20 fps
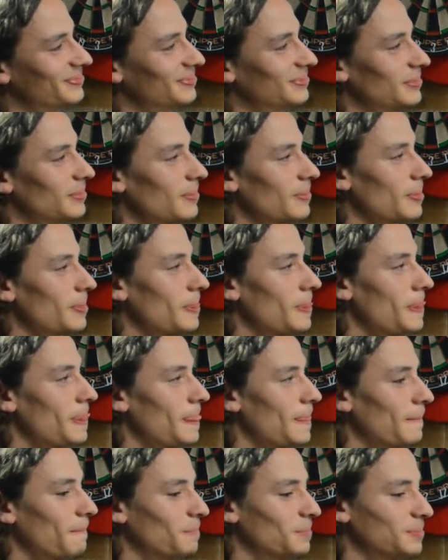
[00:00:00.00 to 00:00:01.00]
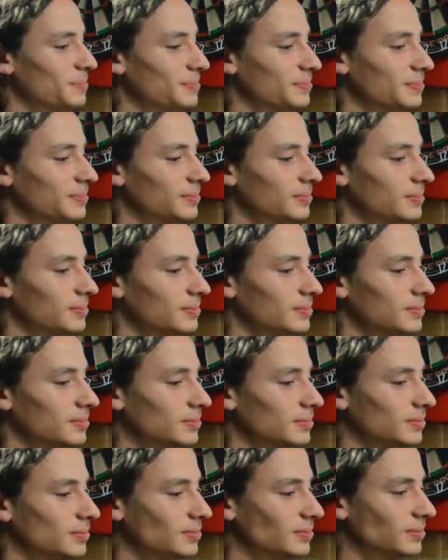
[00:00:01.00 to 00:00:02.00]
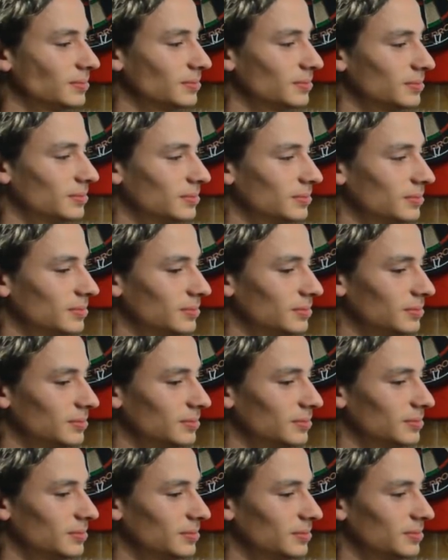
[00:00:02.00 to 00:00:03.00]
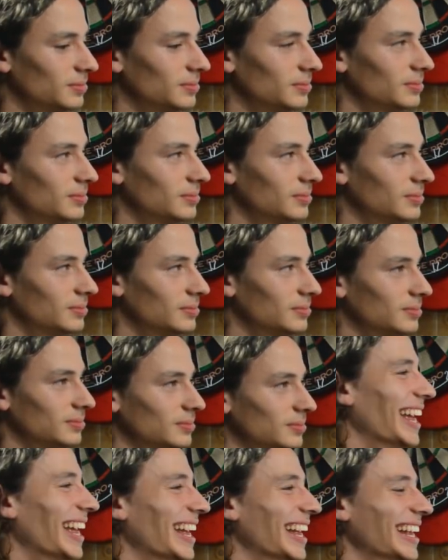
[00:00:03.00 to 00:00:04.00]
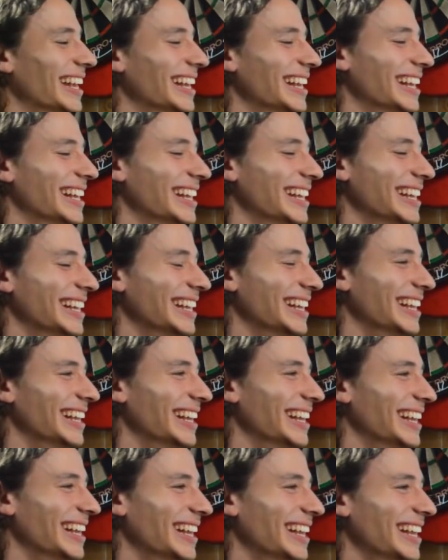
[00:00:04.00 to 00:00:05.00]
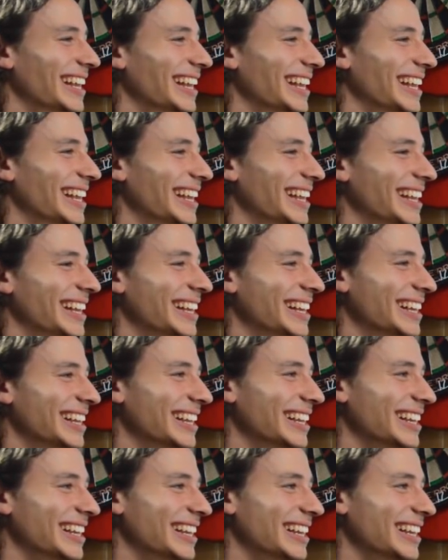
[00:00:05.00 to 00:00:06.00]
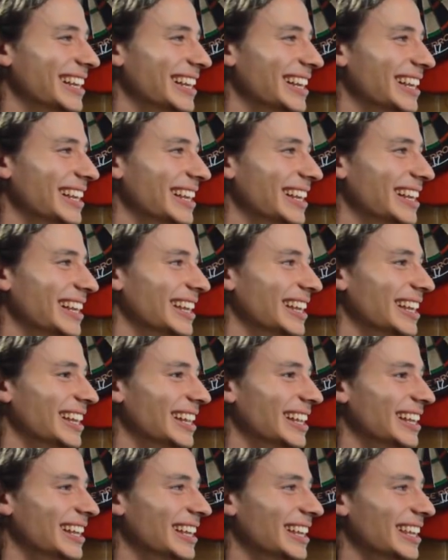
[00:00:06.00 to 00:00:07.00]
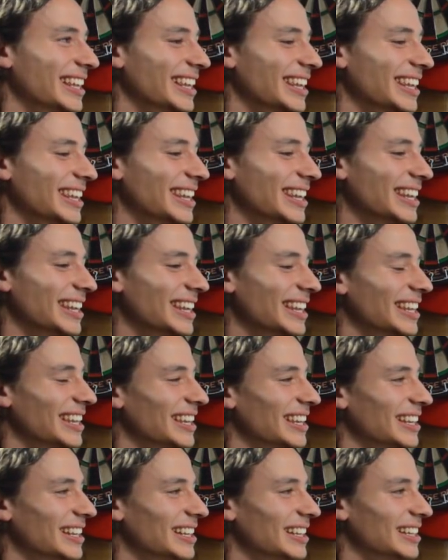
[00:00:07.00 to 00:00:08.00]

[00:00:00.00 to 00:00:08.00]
This person isn't speaking.